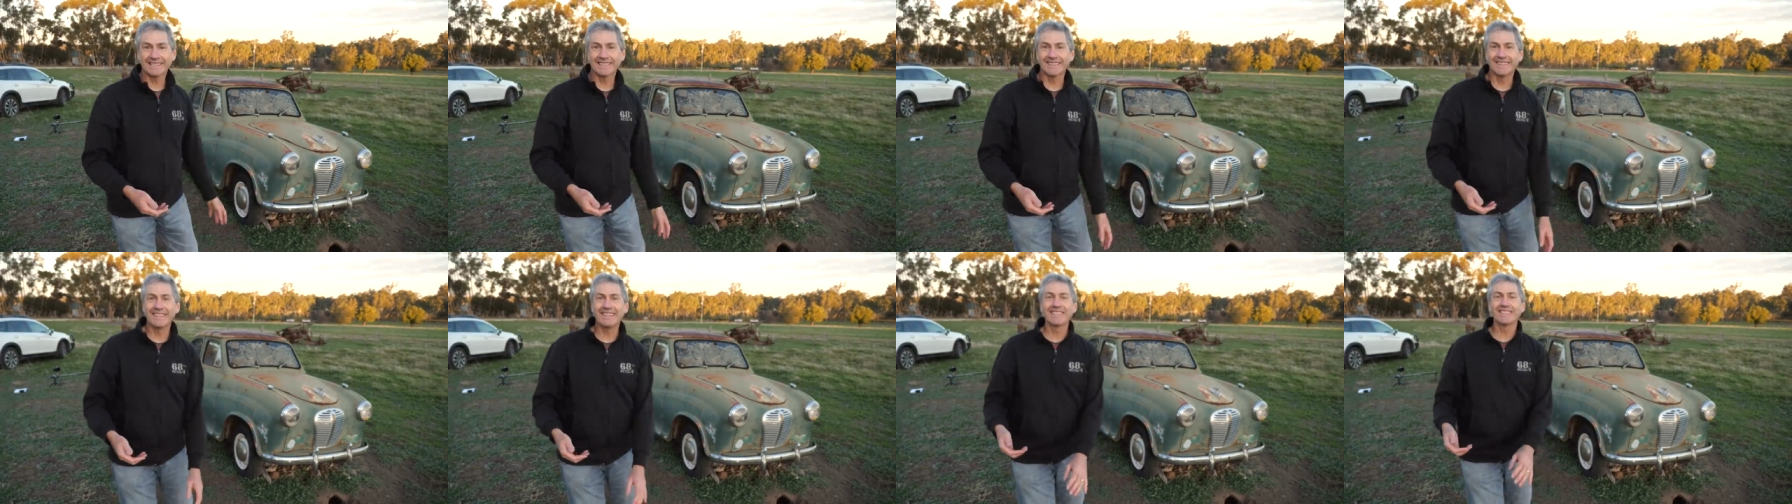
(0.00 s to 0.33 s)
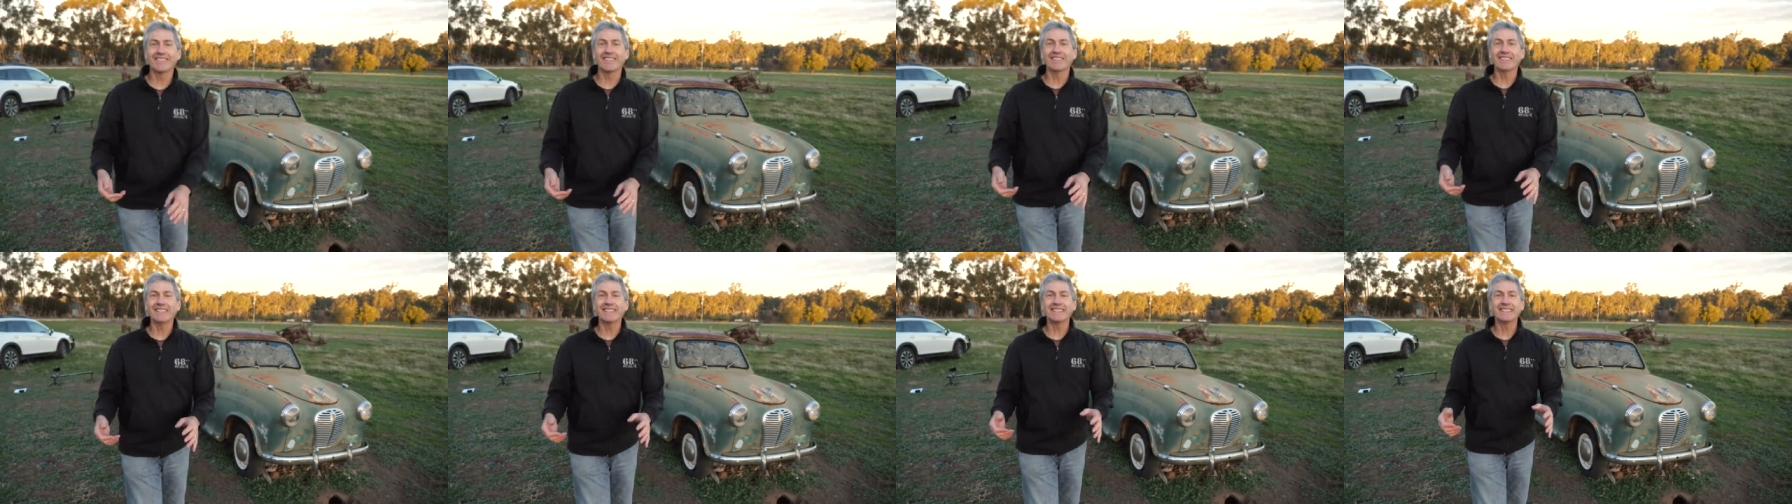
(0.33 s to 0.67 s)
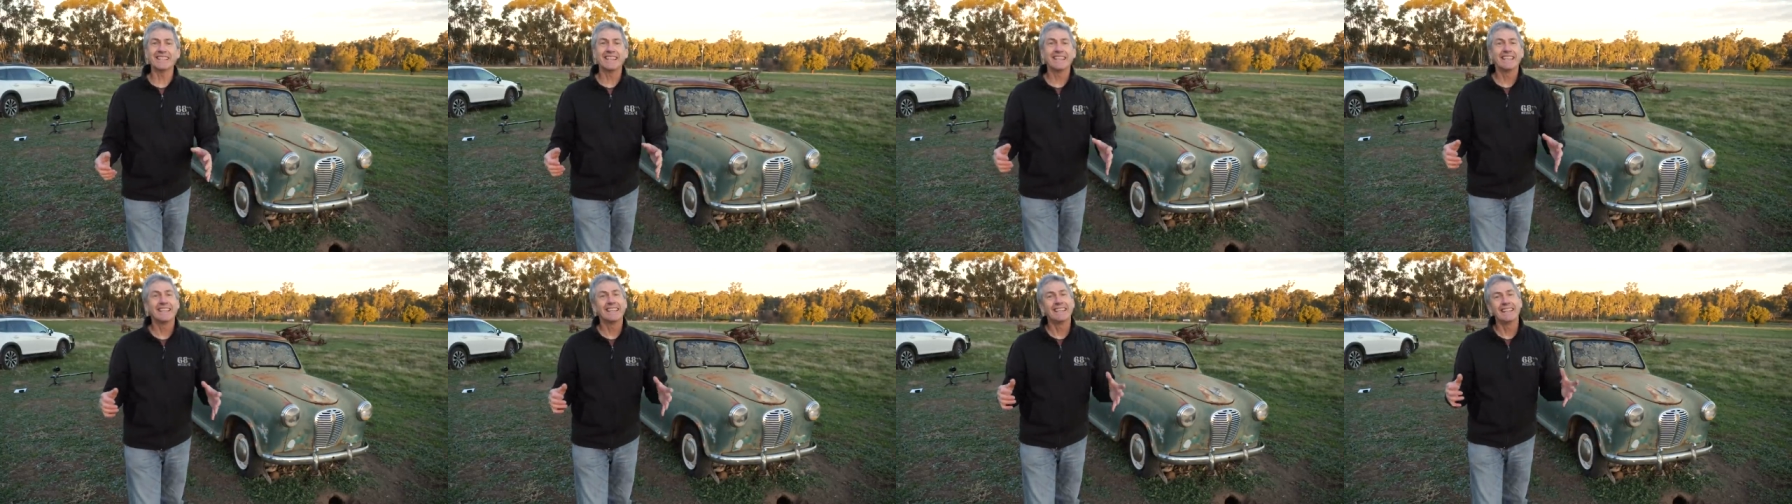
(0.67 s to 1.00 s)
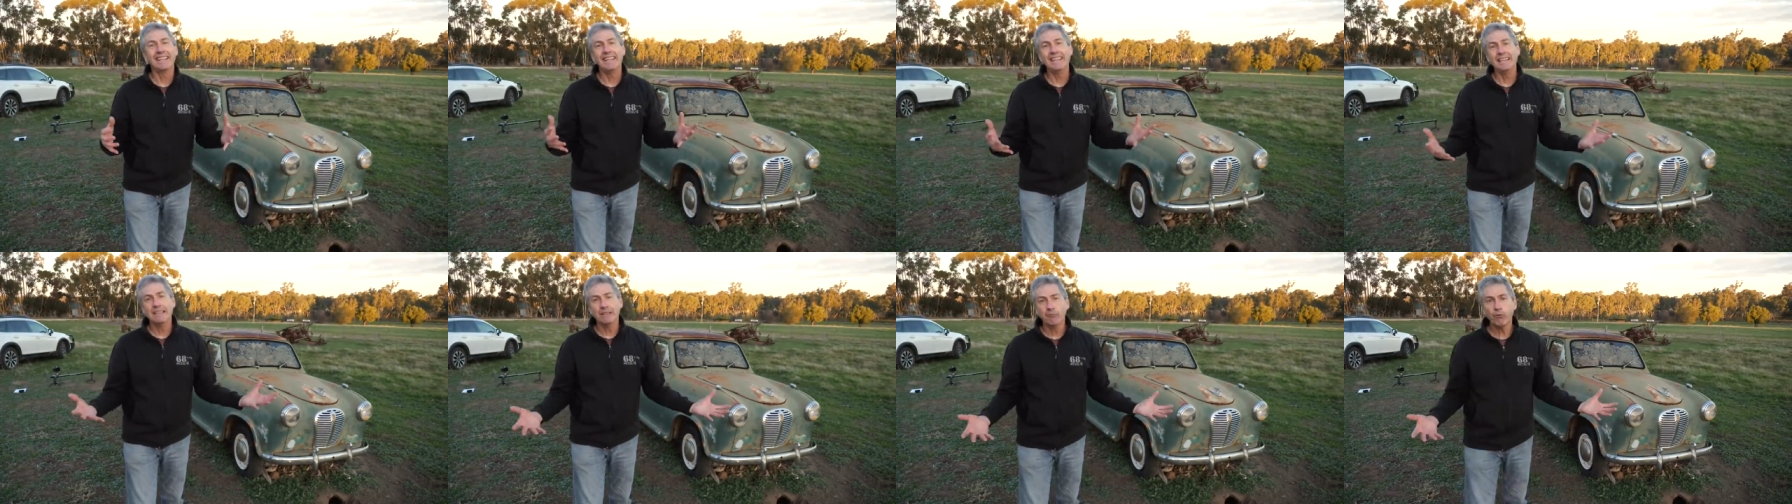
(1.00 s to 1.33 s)
and things like this
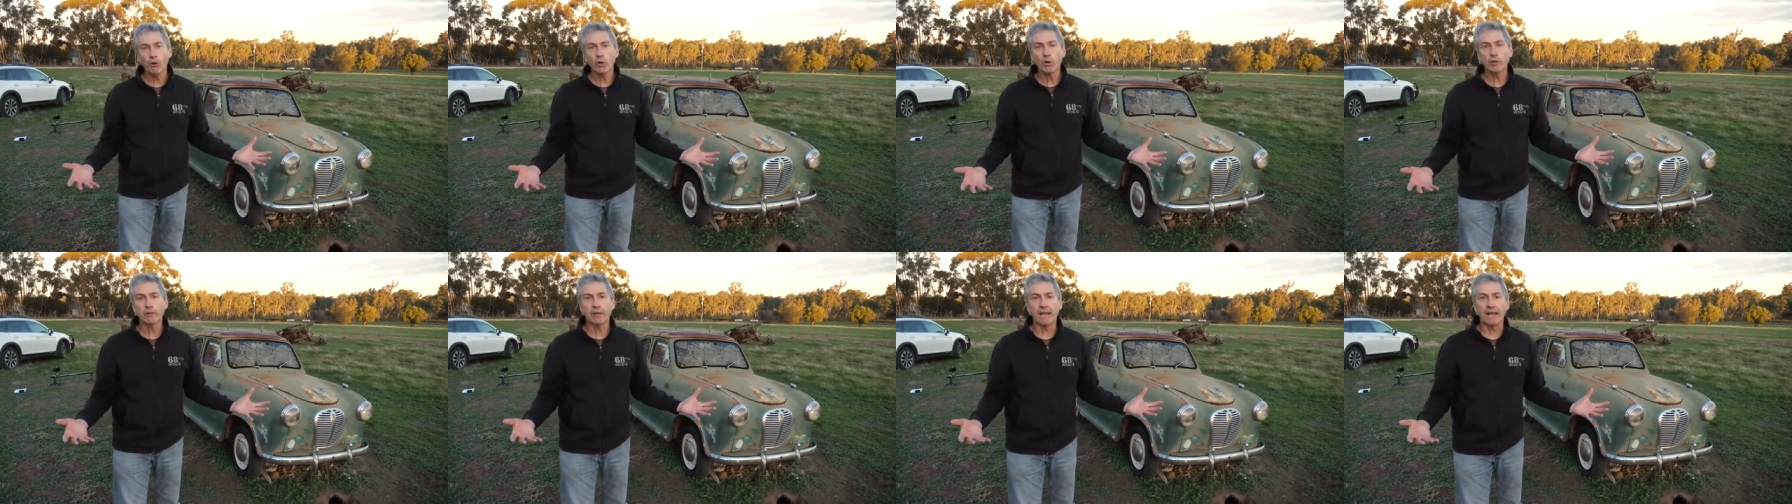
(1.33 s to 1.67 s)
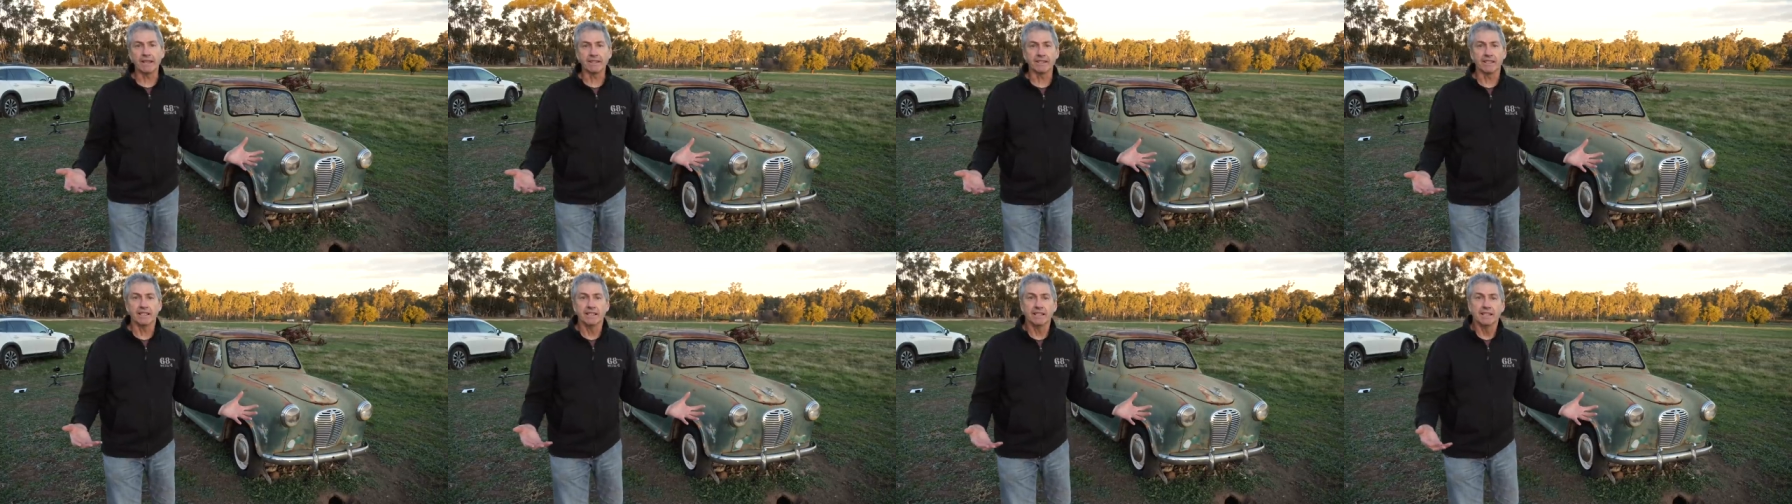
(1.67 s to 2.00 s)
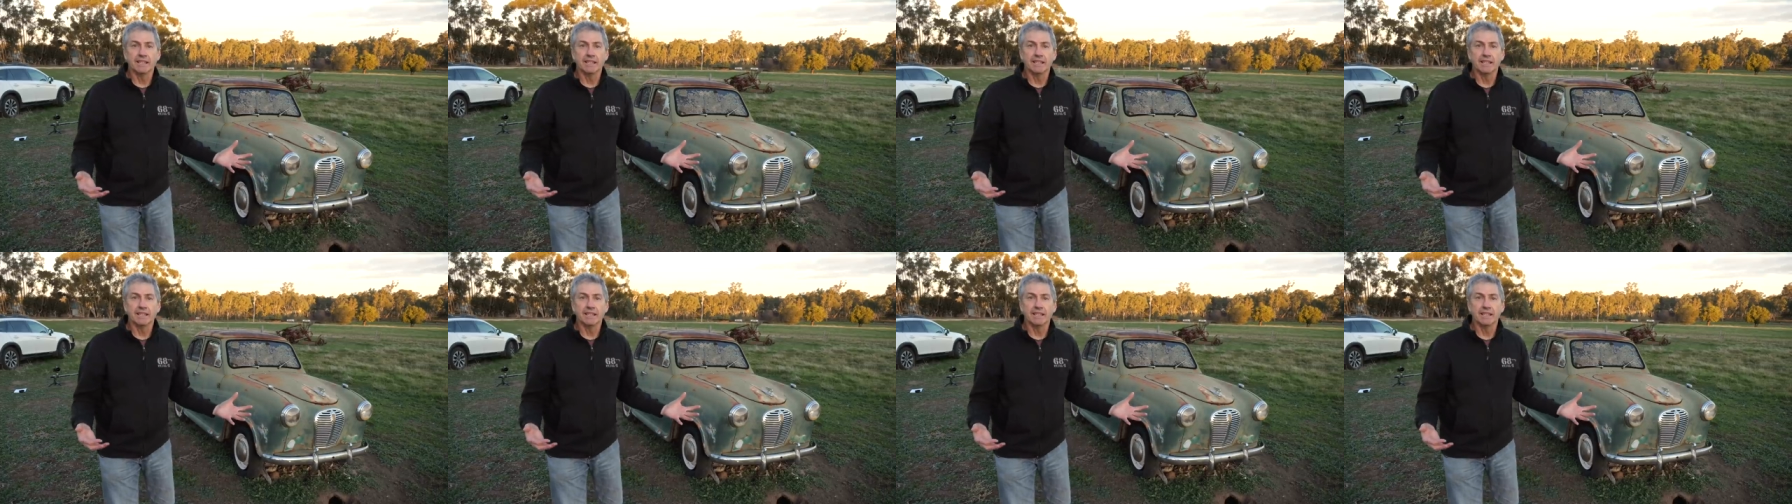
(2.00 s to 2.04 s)
in the foreground.